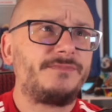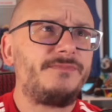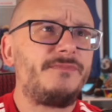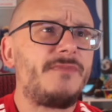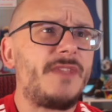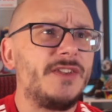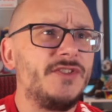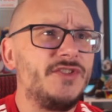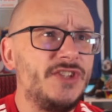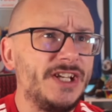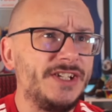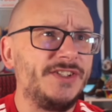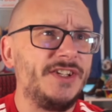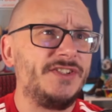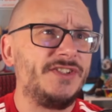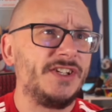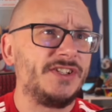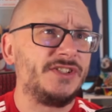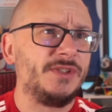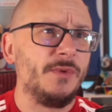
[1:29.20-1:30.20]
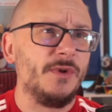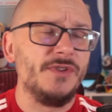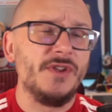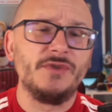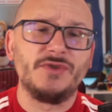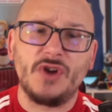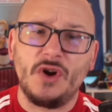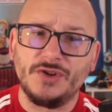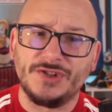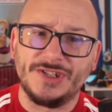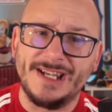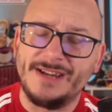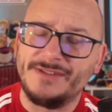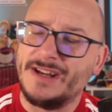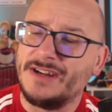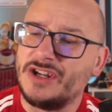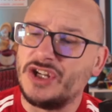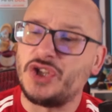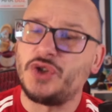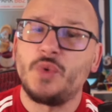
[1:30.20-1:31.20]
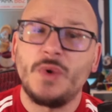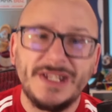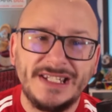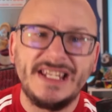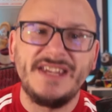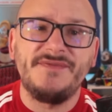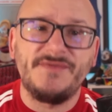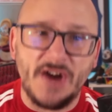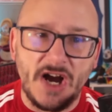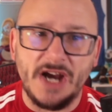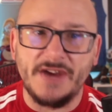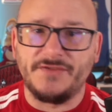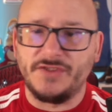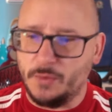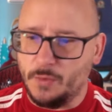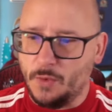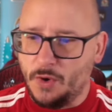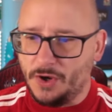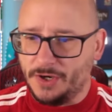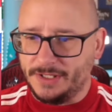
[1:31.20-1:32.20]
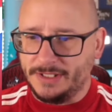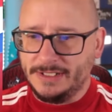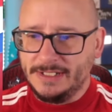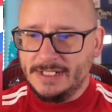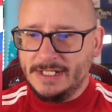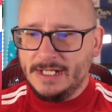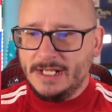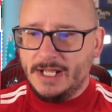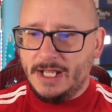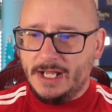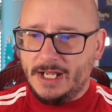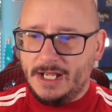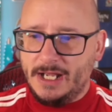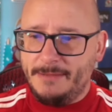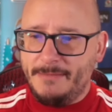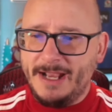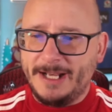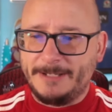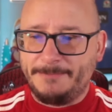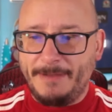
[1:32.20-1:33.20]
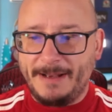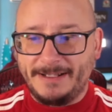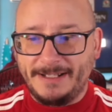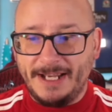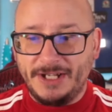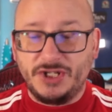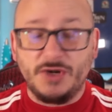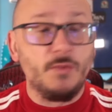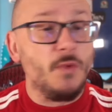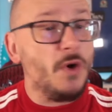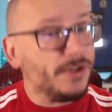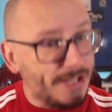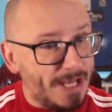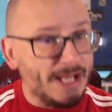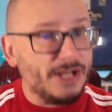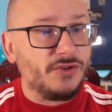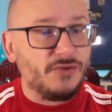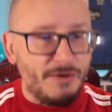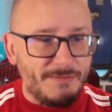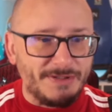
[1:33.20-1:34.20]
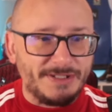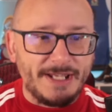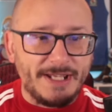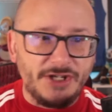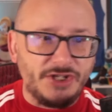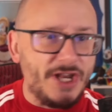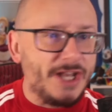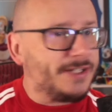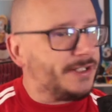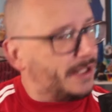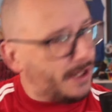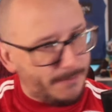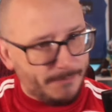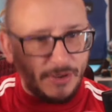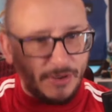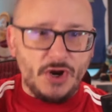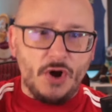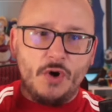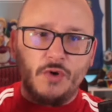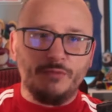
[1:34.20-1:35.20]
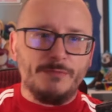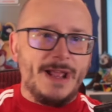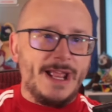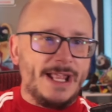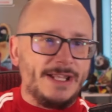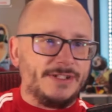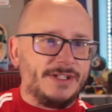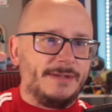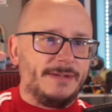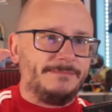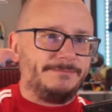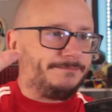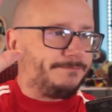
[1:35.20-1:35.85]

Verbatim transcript: sixty-six to one. Those odds are now down to twenty-five to one. Uh, my expectation was a group stage exit. I'm going to hold my hands up.